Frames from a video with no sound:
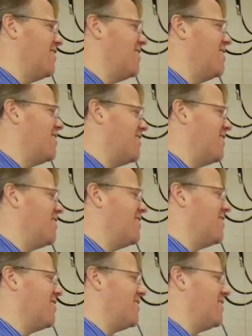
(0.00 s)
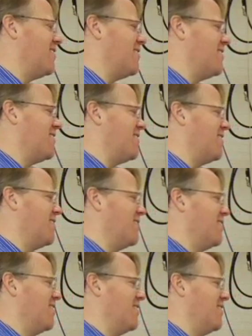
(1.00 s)

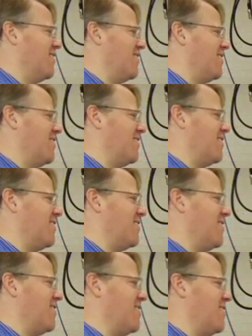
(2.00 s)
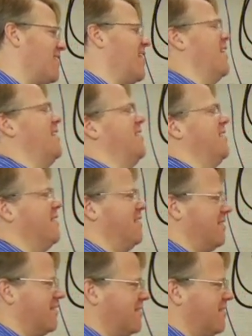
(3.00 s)

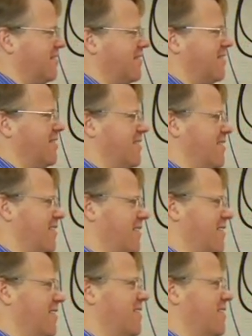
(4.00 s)
(not speaking)